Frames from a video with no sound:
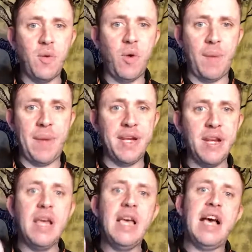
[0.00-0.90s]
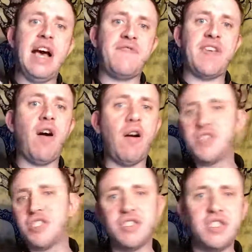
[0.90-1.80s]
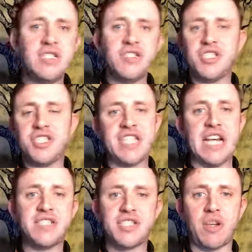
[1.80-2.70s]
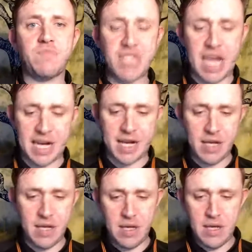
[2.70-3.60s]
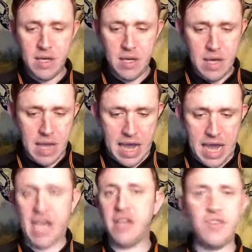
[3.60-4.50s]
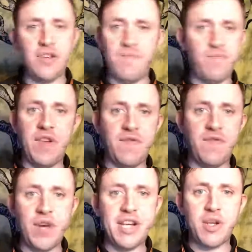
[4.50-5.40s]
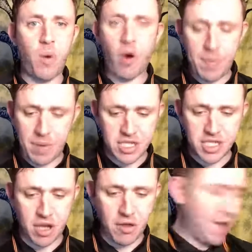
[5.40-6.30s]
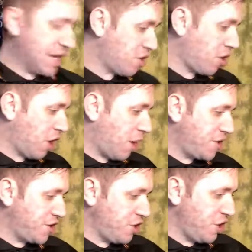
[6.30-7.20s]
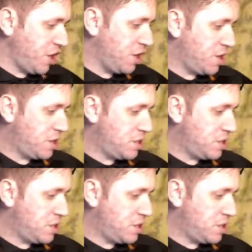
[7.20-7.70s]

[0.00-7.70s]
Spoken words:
you know what I mean? If they are, just change the subject. You've no need to worry, because good things are coming to you.